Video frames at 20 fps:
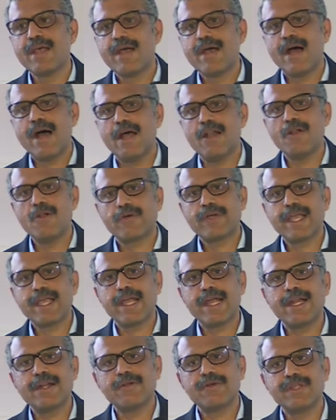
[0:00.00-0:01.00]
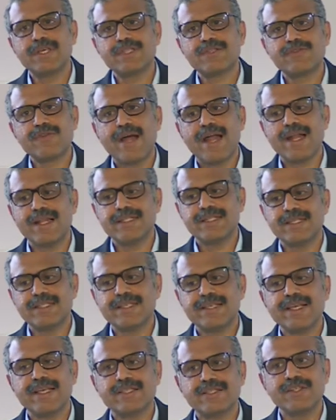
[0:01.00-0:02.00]
are looking into these strategies,
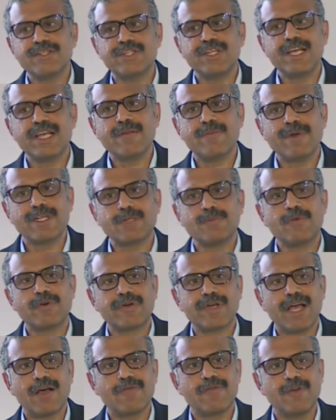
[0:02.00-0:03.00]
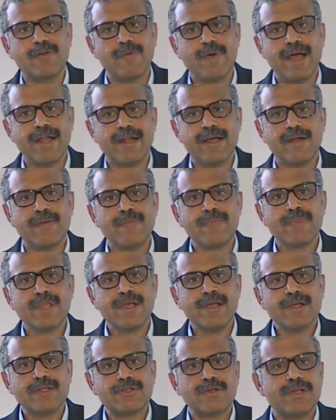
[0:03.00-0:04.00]
ESG, in much more careful manner.
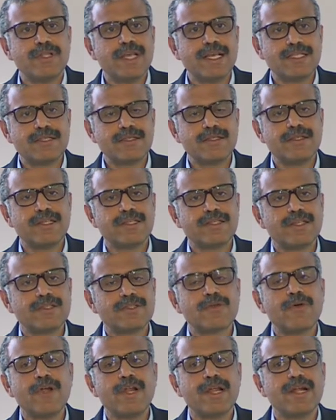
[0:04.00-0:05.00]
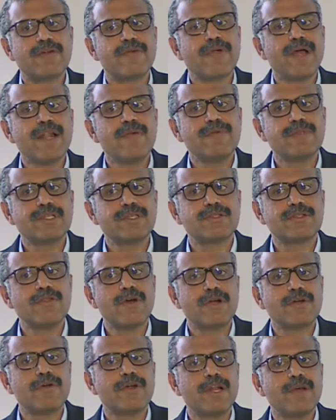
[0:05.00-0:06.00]
So this is going to be a trend which is
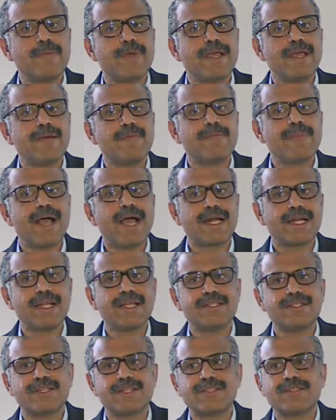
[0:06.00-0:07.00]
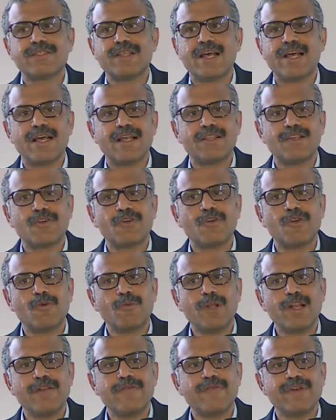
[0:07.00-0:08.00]
not going to be impacting just the
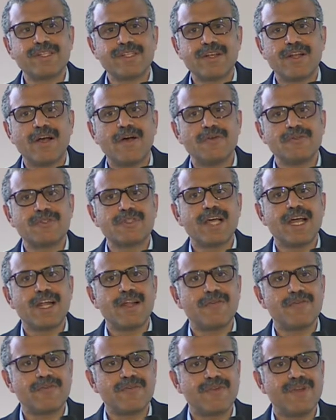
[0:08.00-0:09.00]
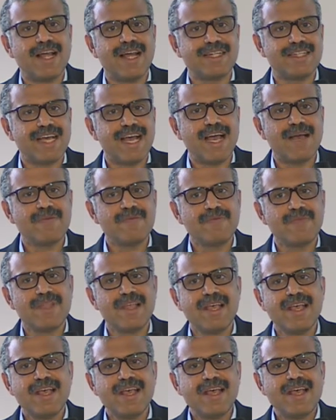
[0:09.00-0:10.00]
global investor outside of LATAM.
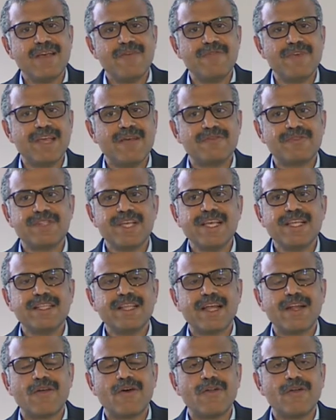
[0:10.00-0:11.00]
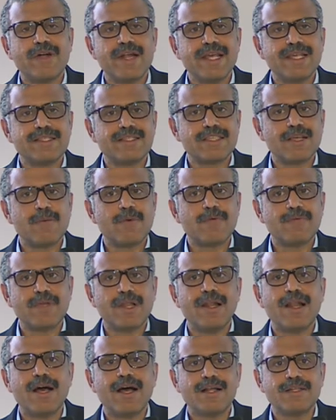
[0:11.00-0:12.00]
We have seen that already some of the
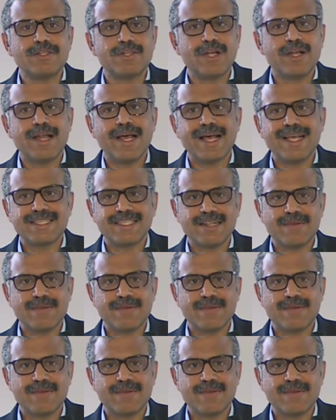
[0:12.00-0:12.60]
larger asset